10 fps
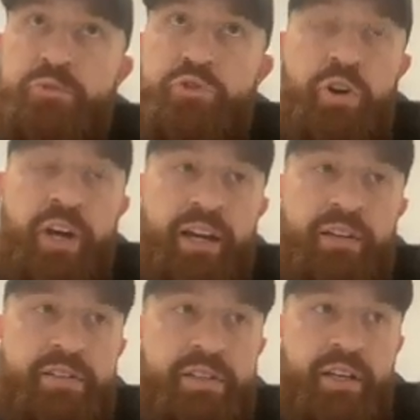
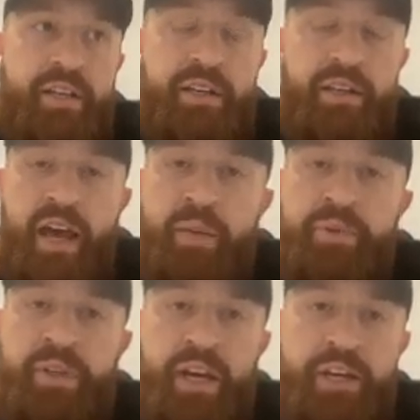tryouts and
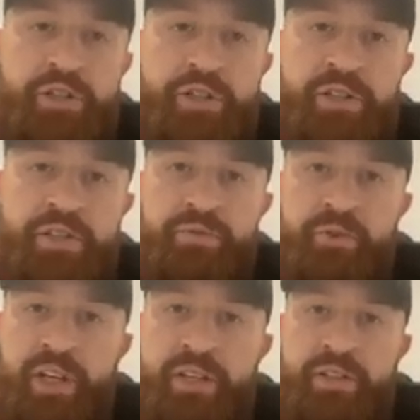applications for
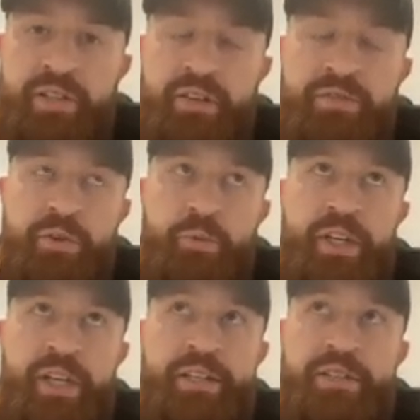all that sort of stuff. So we
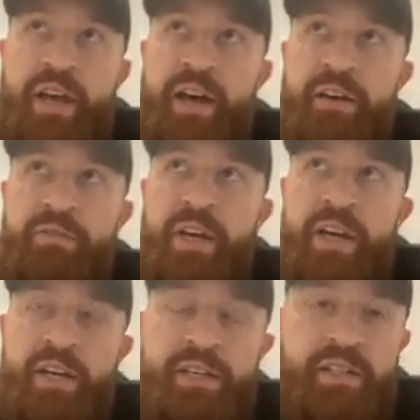get to have
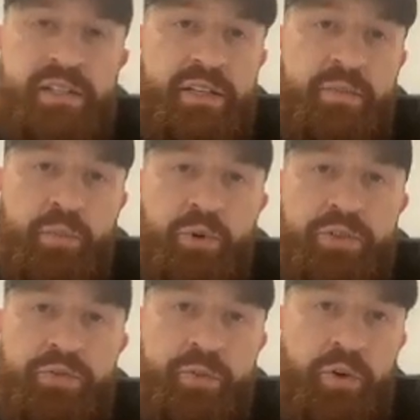6
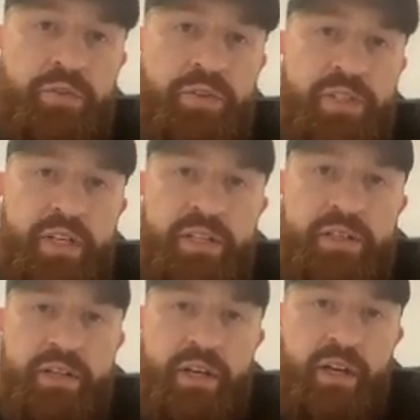imports from
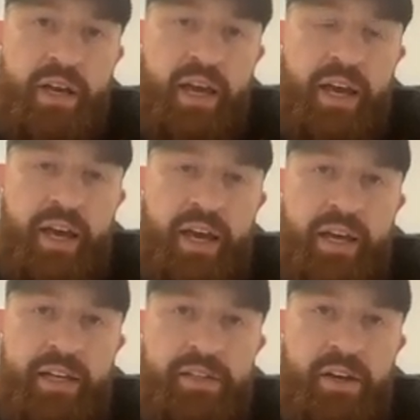overseas,
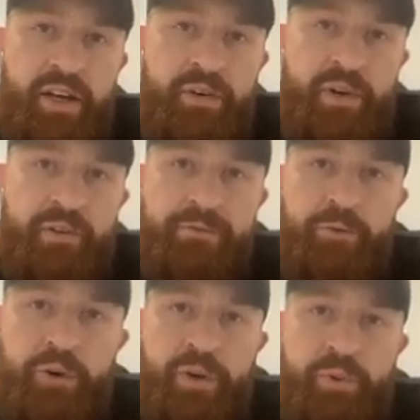and I can run
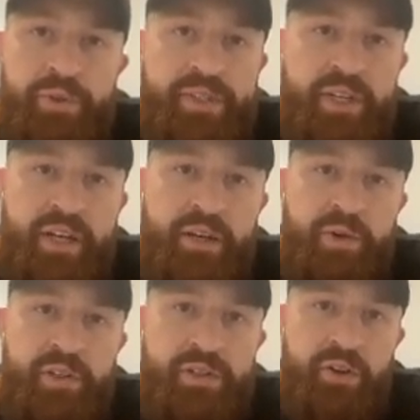4 imports at any
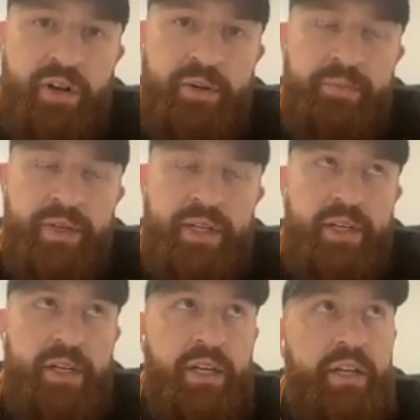one time.
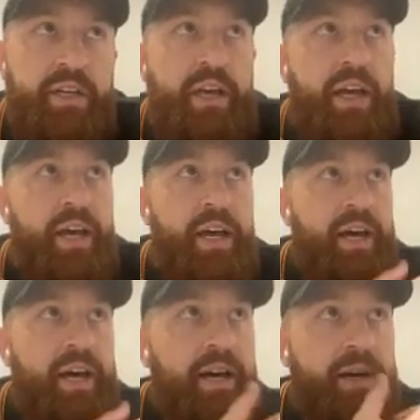
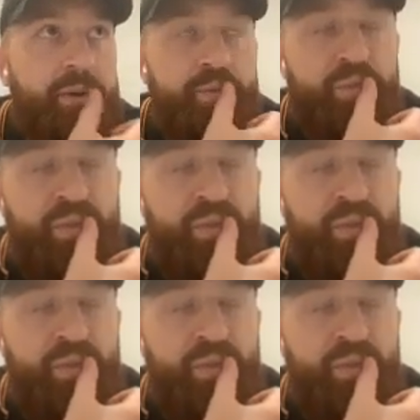That